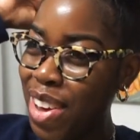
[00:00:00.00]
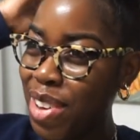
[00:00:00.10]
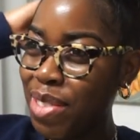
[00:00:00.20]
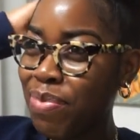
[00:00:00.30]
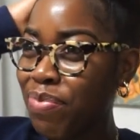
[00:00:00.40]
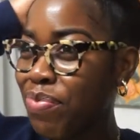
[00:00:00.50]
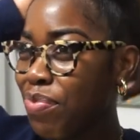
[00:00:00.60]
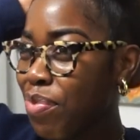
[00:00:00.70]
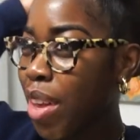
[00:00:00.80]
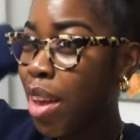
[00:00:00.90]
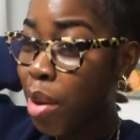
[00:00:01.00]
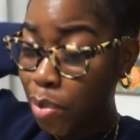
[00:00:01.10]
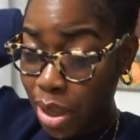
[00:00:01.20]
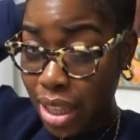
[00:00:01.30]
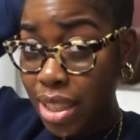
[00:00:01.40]
Um,
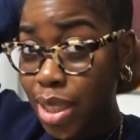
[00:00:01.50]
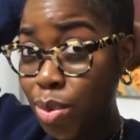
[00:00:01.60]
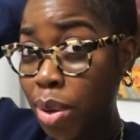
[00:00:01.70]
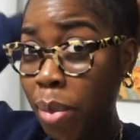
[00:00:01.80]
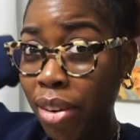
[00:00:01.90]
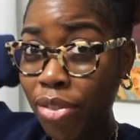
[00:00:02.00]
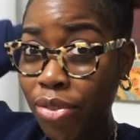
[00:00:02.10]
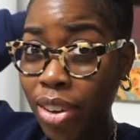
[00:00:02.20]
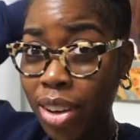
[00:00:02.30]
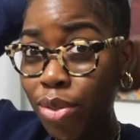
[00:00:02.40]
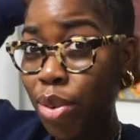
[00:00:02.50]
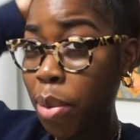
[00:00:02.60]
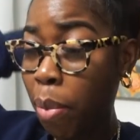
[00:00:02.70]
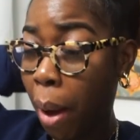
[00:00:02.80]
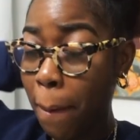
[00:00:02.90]
but yeah, this is one of my
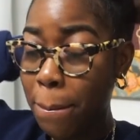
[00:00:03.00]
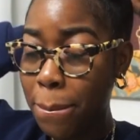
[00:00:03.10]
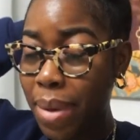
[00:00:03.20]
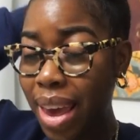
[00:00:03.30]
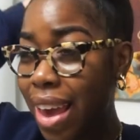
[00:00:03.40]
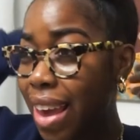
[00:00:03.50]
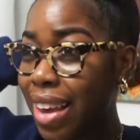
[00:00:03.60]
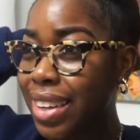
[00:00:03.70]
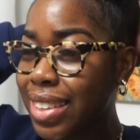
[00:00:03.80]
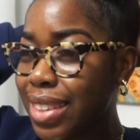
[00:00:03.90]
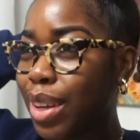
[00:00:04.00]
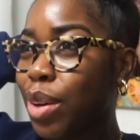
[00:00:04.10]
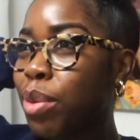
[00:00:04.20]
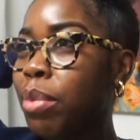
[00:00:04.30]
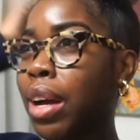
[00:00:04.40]
favorite pomades.
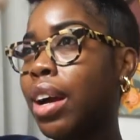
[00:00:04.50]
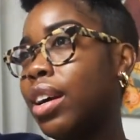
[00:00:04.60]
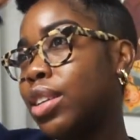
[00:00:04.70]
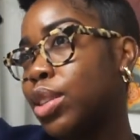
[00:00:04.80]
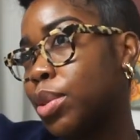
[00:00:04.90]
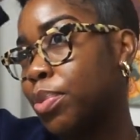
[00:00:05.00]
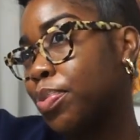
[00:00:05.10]
Oh my gosh.